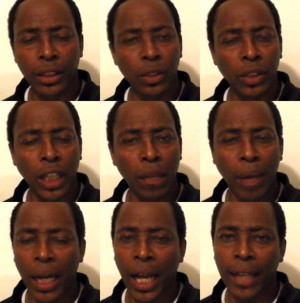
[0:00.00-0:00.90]
Usually
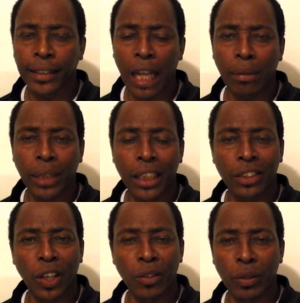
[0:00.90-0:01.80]
everybody had a Sabbath day
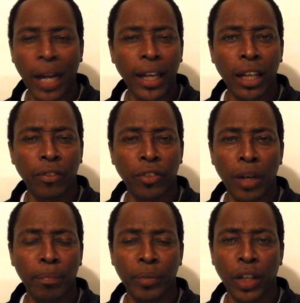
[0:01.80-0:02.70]
service right there at the
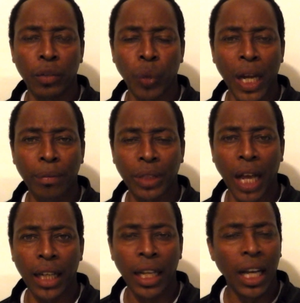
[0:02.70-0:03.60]
front of the
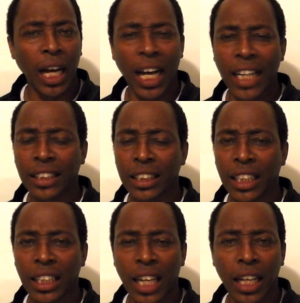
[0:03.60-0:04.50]
website. I ain't
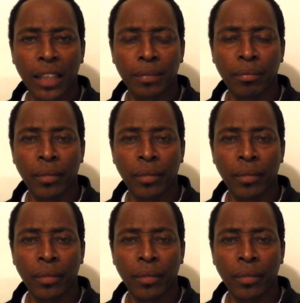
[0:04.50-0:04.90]
seen that.